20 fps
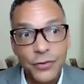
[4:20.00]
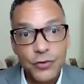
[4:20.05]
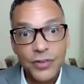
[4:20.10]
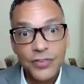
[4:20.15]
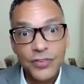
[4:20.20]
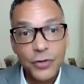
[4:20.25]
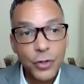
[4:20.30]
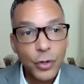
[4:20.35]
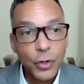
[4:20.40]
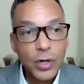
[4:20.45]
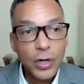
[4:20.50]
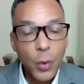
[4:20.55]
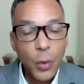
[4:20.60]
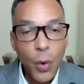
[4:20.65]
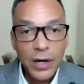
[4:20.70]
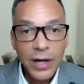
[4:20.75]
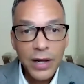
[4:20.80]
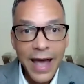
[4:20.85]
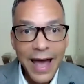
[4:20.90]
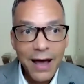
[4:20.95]
Trista, you're going to
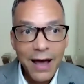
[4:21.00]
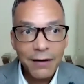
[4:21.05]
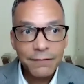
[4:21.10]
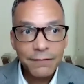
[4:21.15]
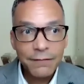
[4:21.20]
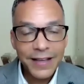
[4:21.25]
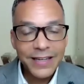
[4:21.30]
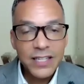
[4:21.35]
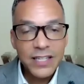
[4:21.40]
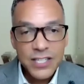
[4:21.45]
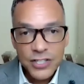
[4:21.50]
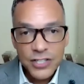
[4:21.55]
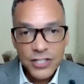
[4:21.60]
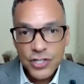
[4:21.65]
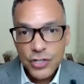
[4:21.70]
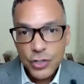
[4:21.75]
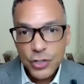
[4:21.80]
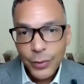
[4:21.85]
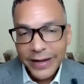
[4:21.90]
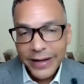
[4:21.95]
want to have, in addition
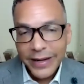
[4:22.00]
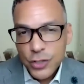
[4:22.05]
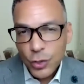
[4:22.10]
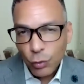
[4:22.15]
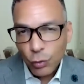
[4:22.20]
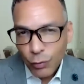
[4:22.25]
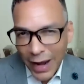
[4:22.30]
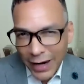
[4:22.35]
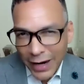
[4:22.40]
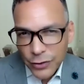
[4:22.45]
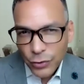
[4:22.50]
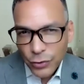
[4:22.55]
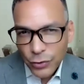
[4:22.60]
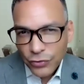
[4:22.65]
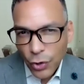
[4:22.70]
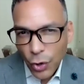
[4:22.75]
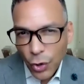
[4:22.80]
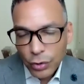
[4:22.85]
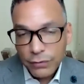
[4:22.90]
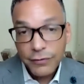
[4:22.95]
to a director's
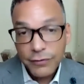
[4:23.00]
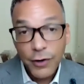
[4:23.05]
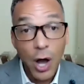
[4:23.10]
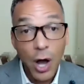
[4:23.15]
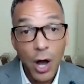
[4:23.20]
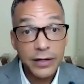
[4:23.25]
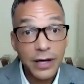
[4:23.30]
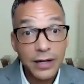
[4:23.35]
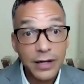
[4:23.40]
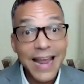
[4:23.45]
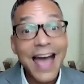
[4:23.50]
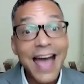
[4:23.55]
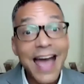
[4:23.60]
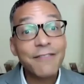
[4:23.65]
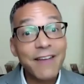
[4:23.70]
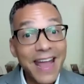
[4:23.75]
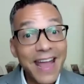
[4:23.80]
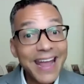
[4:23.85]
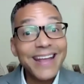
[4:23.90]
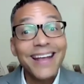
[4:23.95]
code of conduct, have
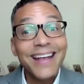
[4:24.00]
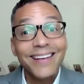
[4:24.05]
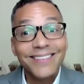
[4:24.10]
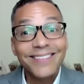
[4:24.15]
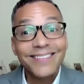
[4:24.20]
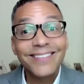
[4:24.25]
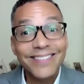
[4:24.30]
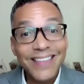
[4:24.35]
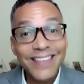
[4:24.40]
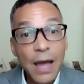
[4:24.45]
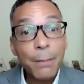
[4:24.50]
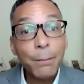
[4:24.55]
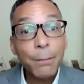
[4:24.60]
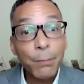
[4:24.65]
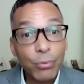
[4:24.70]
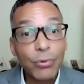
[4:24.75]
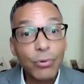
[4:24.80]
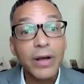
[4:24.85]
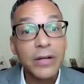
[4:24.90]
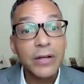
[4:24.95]
a
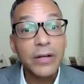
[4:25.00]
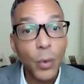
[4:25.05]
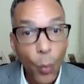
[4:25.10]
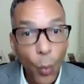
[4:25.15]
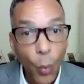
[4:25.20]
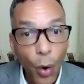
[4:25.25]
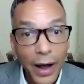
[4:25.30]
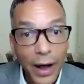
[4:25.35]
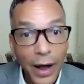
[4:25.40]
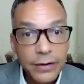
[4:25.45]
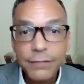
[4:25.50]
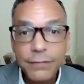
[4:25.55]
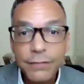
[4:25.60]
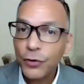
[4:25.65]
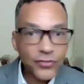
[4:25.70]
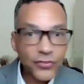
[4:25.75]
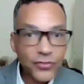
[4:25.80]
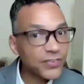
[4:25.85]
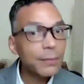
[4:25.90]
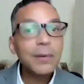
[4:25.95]
separate one for
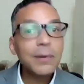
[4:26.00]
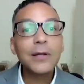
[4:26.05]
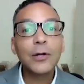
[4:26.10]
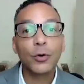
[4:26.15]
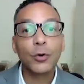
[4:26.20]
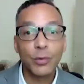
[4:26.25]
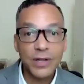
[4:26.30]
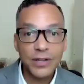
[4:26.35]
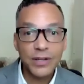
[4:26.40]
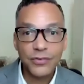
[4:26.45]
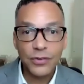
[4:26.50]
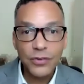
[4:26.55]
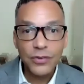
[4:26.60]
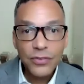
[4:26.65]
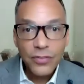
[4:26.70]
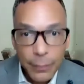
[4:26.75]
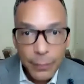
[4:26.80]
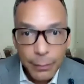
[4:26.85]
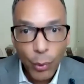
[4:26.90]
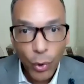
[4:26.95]
similar
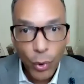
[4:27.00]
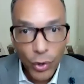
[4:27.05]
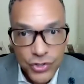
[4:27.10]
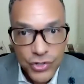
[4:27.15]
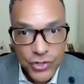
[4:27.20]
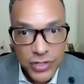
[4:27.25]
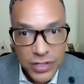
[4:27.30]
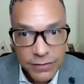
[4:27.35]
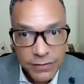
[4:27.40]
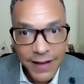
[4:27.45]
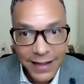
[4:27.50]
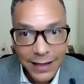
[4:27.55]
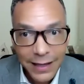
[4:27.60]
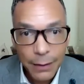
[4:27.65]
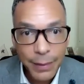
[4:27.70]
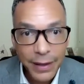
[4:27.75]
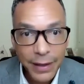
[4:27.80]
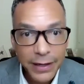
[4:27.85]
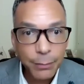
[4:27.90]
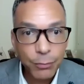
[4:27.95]
reasons. The board should
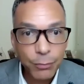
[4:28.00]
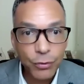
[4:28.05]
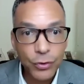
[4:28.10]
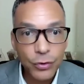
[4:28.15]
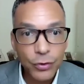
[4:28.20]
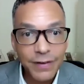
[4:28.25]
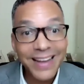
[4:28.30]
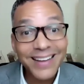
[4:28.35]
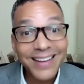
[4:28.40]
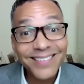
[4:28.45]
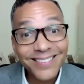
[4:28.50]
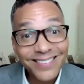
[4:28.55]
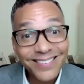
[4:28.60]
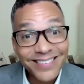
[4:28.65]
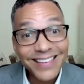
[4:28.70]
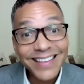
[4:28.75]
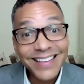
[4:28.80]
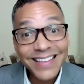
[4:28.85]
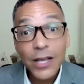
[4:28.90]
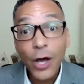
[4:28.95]
develop and approve a
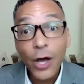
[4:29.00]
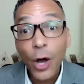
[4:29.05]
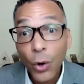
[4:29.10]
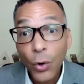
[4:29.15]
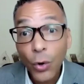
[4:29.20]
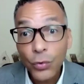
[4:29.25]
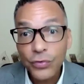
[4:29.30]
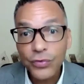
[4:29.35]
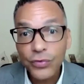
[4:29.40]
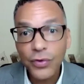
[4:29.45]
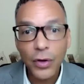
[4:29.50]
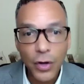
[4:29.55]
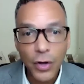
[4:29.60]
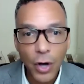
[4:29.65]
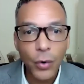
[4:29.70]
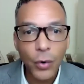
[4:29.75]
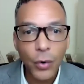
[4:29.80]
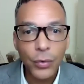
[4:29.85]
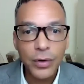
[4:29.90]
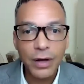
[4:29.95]
CEO's
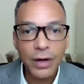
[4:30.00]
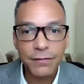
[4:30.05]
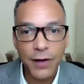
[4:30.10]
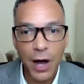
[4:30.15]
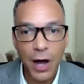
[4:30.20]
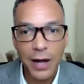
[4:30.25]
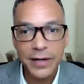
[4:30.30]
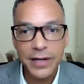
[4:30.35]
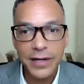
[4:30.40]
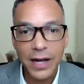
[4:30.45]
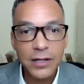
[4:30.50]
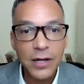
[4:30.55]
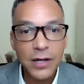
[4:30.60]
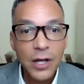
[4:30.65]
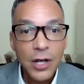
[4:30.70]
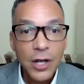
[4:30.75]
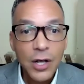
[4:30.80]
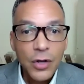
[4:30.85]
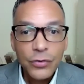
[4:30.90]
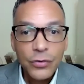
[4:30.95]
code of conduct.
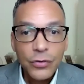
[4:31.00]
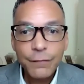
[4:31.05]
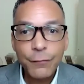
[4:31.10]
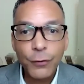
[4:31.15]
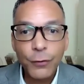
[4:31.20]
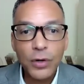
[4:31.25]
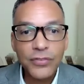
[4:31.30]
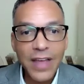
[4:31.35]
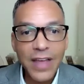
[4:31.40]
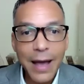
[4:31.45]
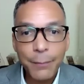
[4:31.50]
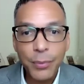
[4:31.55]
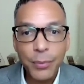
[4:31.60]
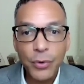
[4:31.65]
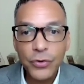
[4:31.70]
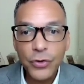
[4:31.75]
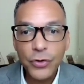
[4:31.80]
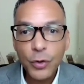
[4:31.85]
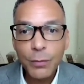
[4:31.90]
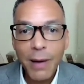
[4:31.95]
So for example,
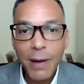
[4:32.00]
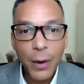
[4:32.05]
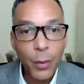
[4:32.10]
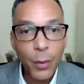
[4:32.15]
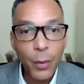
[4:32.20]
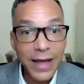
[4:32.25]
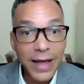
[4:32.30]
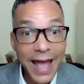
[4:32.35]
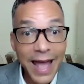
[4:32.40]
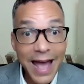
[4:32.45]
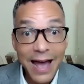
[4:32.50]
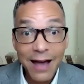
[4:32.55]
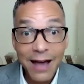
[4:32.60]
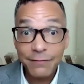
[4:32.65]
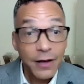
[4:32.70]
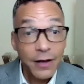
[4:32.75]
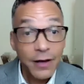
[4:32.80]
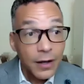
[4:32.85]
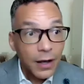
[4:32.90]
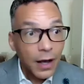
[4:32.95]
you might want to have
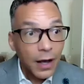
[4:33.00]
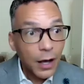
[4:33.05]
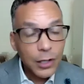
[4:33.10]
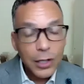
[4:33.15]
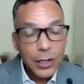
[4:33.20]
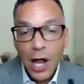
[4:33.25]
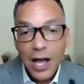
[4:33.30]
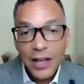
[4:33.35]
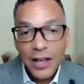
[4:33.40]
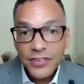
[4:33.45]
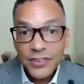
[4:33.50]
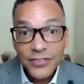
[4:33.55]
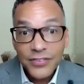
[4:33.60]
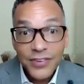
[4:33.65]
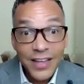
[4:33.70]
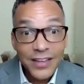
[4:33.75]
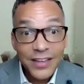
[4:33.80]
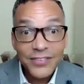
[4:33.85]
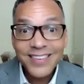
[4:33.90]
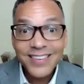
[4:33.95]
a clause that
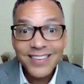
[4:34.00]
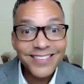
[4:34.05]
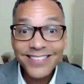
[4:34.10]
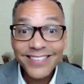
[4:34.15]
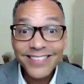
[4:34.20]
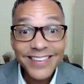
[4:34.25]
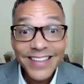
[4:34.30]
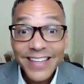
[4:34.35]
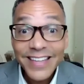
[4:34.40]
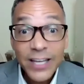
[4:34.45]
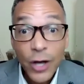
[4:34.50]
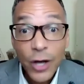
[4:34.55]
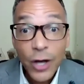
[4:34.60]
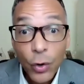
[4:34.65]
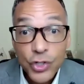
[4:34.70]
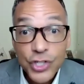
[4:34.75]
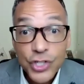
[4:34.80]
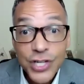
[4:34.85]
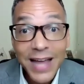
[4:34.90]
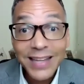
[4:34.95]
says the CEO
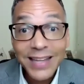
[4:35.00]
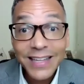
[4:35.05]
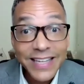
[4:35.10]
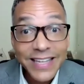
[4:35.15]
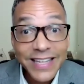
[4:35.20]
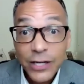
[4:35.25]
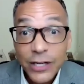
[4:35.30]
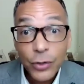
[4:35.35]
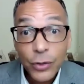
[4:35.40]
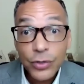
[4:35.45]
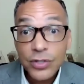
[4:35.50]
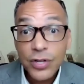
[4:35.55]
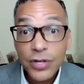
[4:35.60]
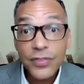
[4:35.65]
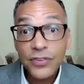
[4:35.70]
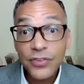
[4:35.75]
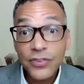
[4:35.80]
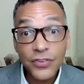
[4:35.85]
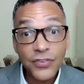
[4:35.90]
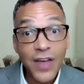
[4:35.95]
shall adhere to the
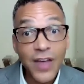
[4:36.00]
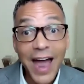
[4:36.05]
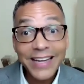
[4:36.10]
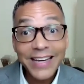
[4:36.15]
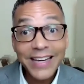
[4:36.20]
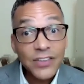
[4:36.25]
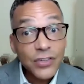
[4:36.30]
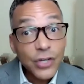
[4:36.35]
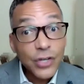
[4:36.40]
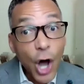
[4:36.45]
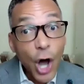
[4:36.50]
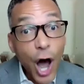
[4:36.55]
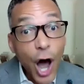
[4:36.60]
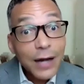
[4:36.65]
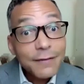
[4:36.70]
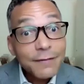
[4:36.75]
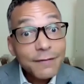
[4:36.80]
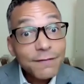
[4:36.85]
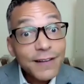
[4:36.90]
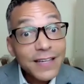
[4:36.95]
society's
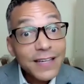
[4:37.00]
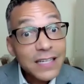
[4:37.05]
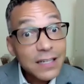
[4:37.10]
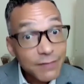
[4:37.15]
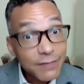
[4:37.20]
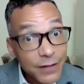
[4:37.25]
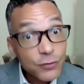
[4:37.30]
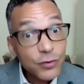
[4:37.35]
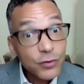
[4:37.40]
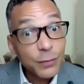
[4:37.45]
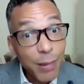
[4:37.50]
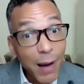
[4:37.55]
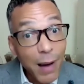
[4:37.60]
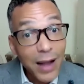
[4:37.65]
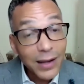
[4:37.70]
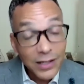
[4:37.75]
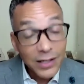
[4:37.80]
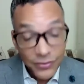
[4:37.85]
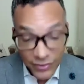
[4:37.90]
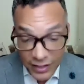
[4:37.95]
conflict of interest
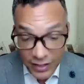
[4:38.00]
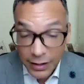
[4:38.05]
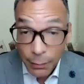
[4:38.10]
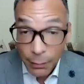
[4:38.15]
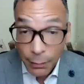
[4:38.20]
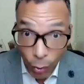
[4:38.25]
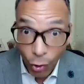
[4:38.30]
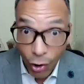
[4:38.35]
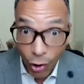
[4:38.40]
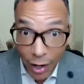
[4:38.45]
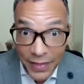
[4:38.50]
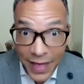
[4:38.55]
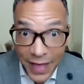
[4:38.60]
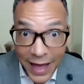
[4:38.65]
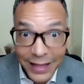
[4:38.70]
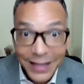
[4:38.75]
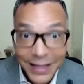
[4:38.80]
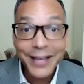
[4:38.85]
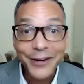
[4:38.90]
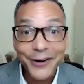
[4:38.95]
policy. More on
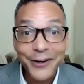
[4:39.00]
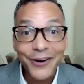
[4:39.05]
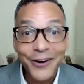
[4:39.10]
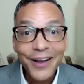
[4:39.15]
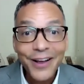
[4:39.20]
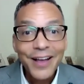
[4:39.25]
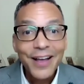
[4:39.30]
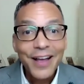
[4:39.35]
that later.